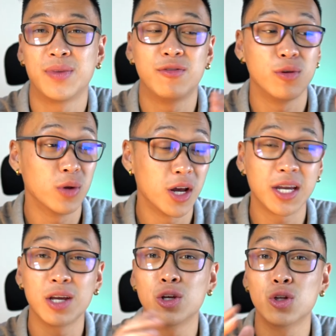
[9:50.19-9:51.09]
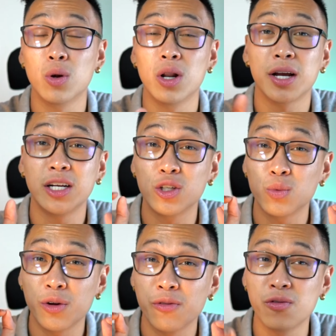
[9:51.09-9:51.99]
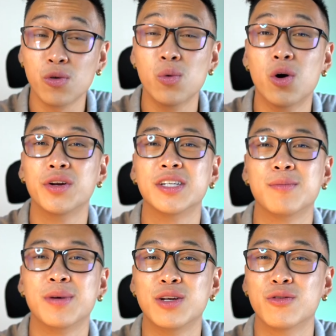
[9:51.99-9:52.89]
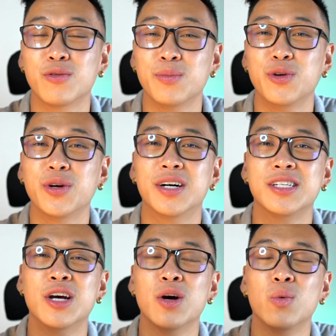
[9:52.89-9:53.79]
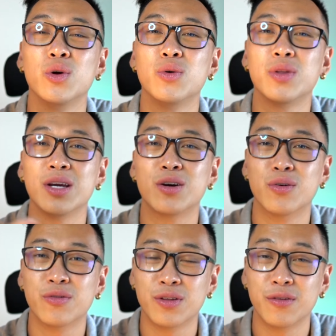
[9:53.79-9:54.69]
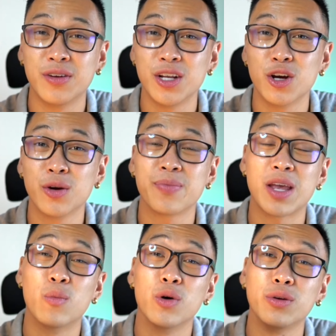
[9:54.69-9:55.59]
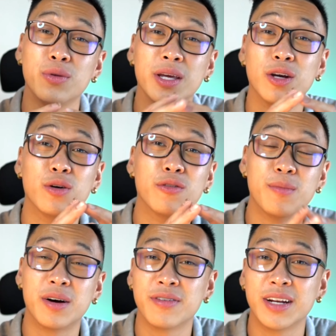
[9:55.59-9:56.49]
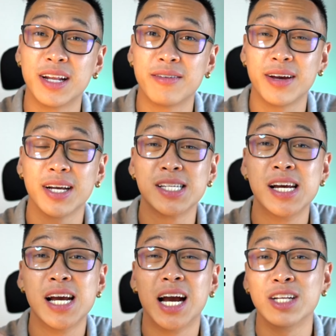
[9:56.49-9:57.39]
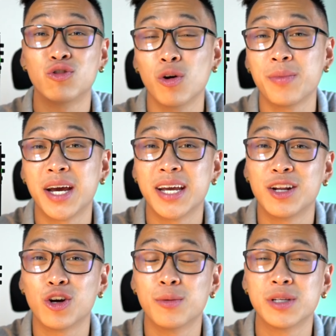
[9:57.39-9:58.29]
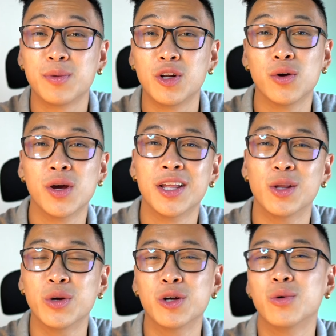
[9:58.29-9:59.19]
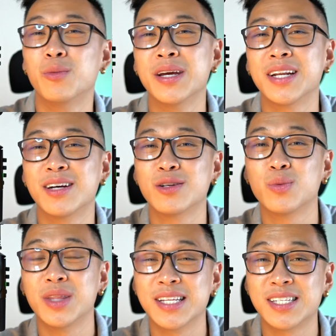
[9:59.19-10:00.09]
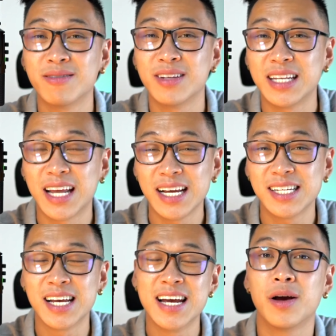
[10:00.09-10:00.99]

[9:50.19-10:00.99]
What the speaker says: If you like it, you don't like, I just want a full honest opinion from you guys, what you think of the video and what you think of MyFundedFX, and drop that in the comments below. The winner will be announced within 7 days.